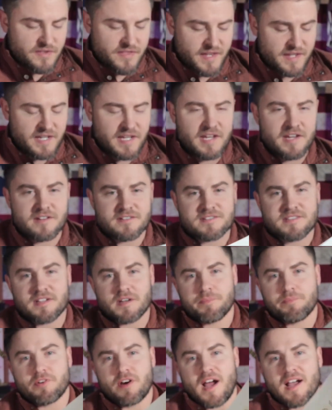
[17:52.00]
So then here's
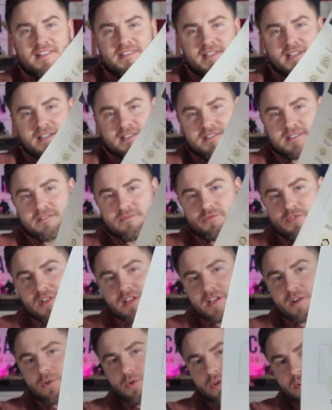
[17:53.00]
their process. It's
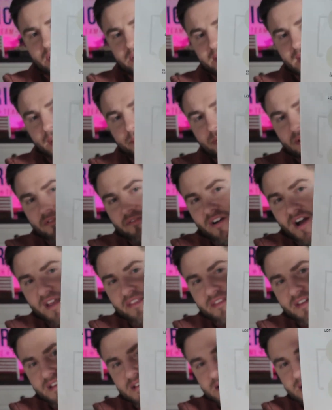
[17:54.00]
really cool that they
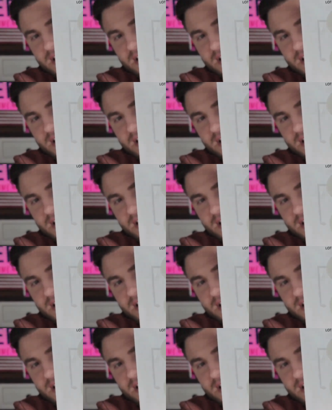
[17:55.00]
provide this.